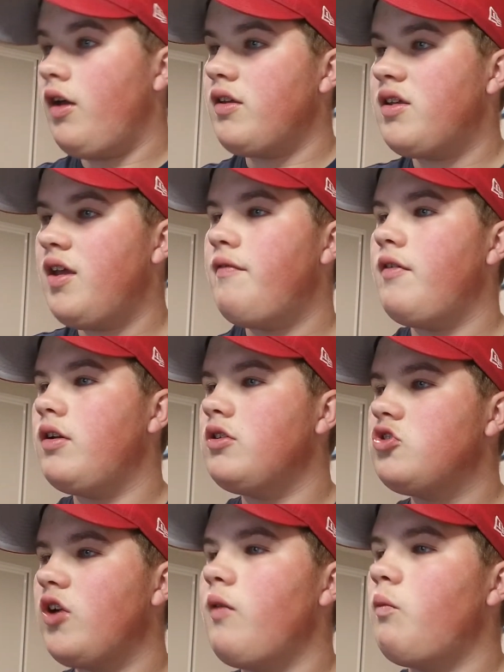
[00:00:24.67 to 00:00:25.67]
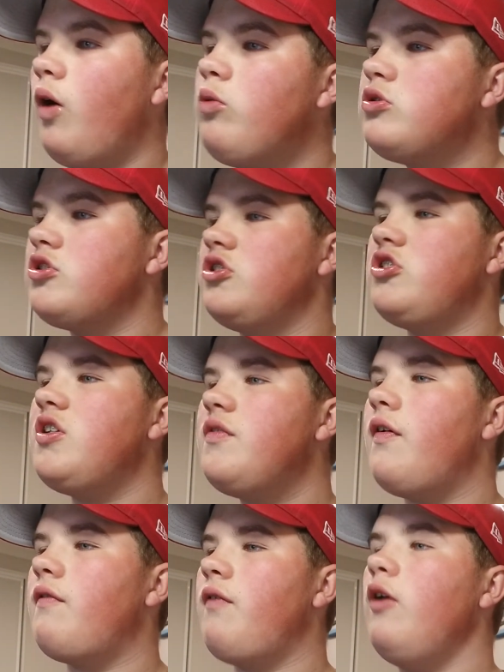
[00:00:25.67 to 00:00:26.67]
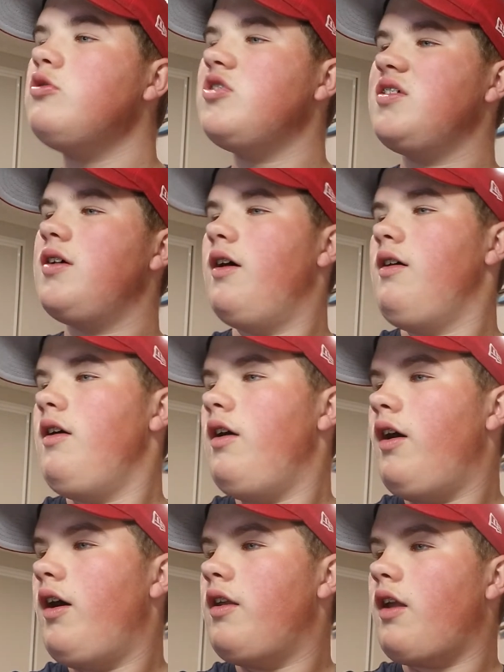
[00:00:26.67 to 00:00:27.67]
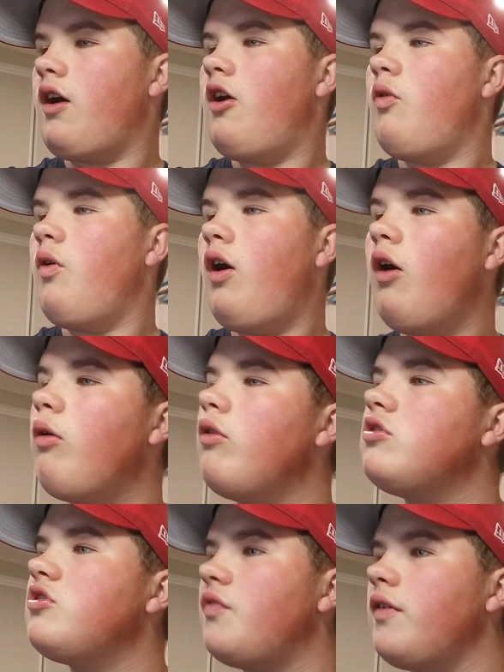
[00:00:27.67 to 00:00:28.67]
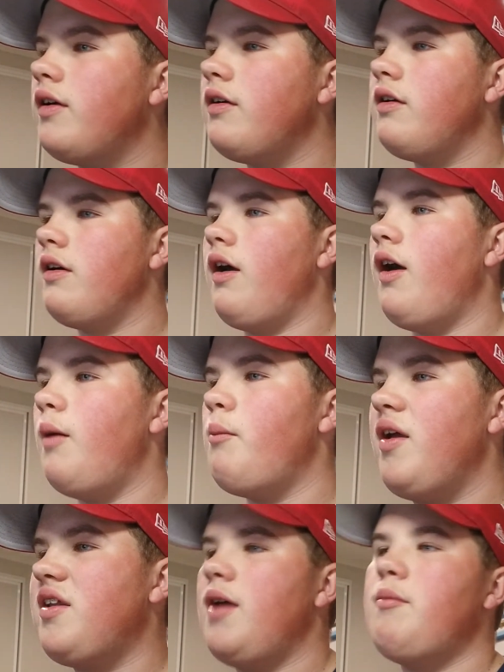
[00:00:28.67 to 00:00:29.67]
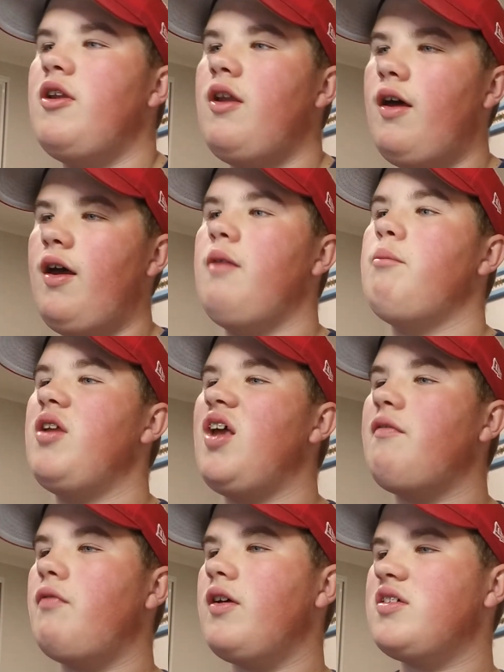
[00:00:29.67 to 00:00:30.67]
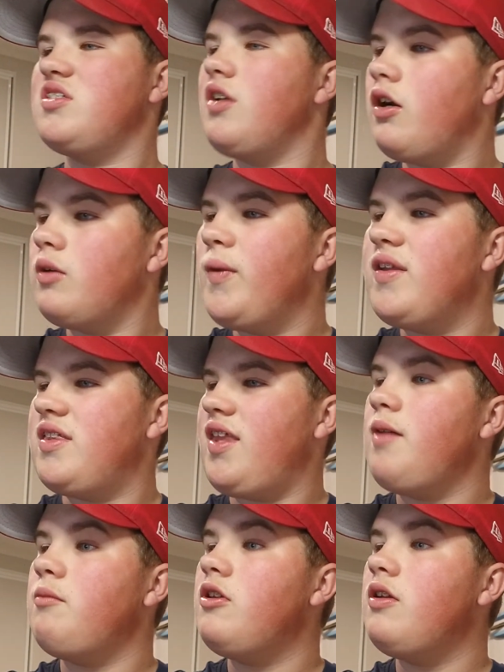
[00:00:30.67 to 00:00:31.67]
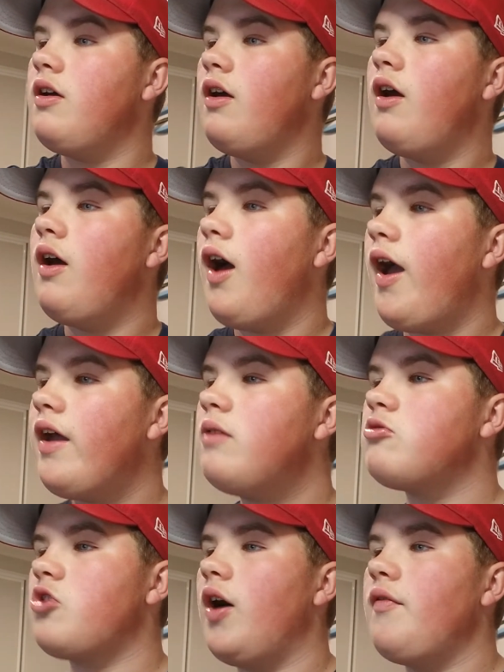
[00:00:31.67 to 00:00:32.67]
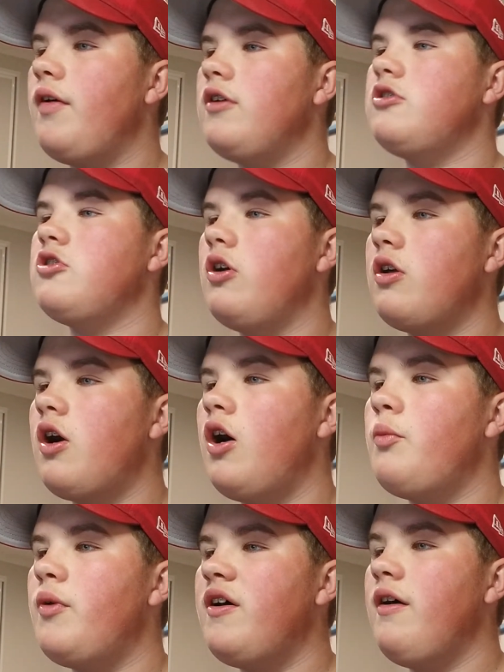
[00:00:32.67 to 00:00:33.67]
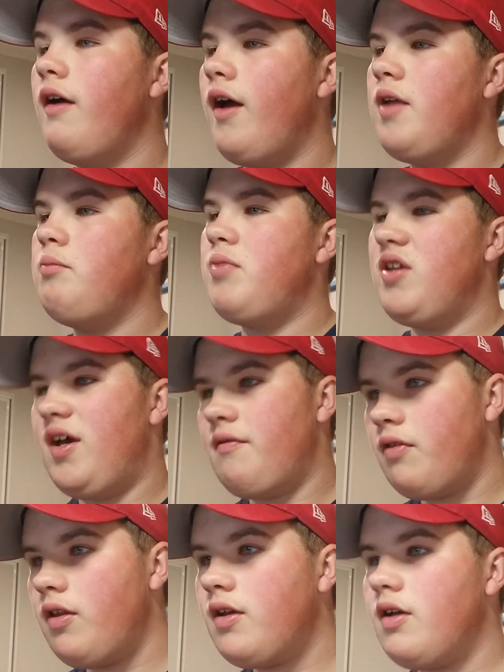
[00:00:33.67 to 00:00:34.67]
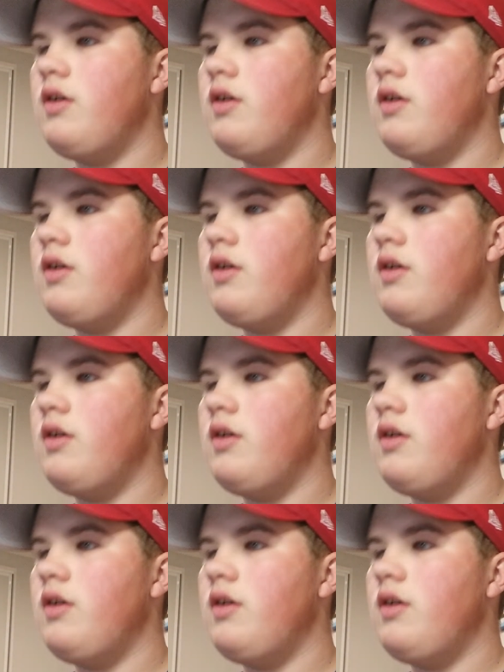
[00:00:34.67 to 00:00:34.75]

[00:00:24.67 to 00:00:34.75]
Kevin J. Walsh, Jennifer Fox, and Nicole Holofcener. Matt Damon and Ben Affleck, starring Matt Damon, Adam Driver, Jodie Comer, and Ben Affleck.